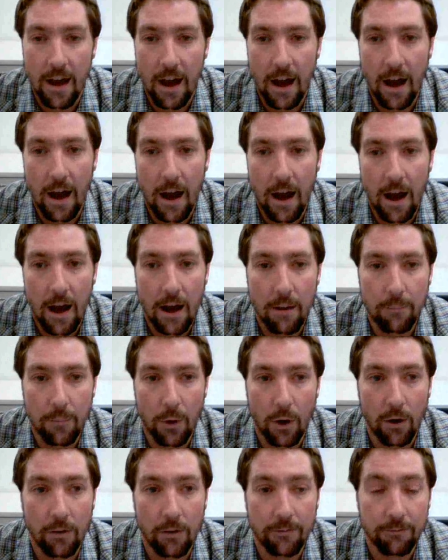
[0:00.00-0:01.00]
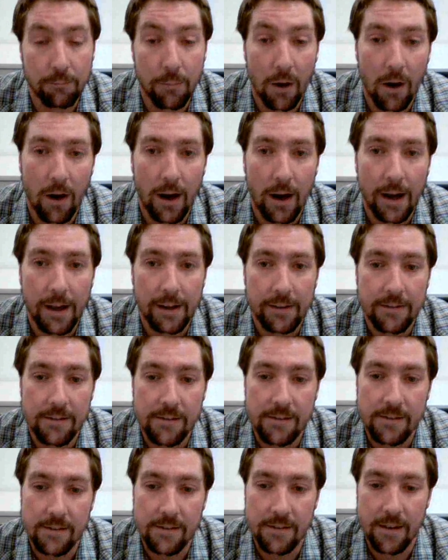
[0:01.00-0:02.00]
of
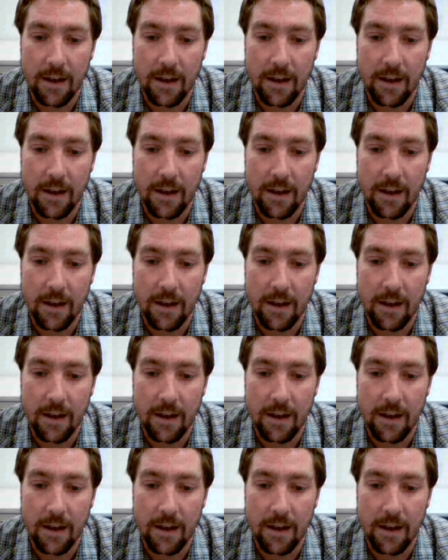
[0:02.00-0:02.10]
minds,